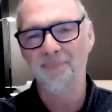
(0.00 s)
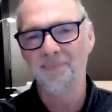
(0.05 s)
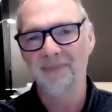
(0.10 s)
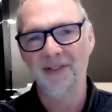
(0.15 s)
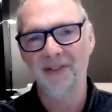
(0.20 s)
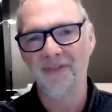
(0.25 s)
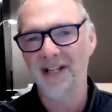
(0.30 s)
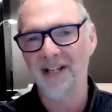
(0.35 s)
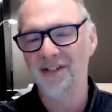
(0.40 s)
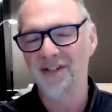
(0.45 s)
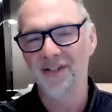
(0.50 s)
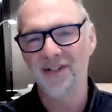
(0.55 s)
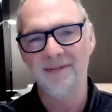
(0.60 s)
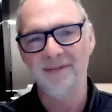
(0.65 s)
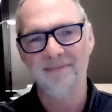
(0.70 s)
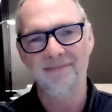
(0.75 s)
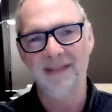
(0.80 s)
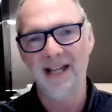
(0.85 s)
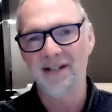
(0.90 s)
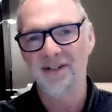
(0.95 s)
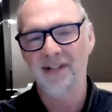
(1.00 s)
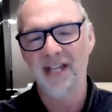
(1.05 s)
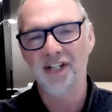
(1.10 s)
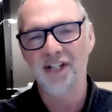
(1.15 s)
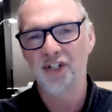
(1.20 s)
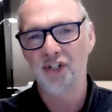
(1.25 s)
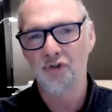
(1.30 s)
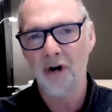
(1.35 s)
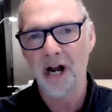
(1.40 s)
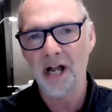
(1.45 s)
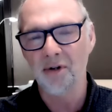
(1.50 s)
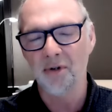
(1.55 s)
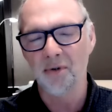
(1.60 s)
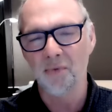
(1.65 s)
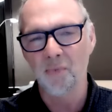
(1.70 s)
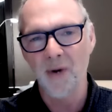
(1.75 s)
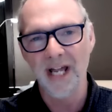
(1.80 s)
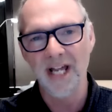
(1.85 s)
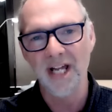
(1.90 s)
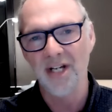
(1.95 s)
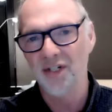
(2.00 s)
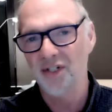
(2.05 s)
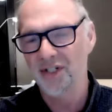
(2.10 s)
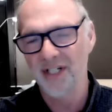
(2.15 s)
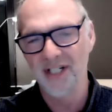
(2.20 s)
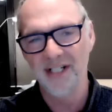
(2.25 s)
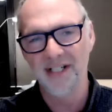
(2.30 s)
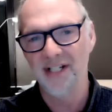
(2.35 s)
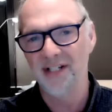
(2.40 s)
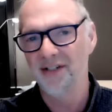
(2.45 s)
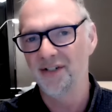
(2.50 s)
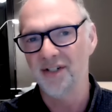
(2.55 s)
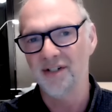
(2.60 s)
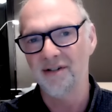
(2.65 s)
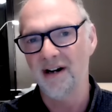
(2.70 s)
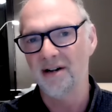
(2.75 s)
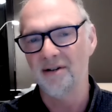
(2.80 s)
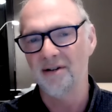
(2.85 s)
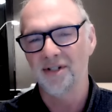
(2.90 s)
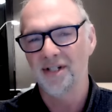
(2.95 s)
that they just they, they struggled where she didn't struggle.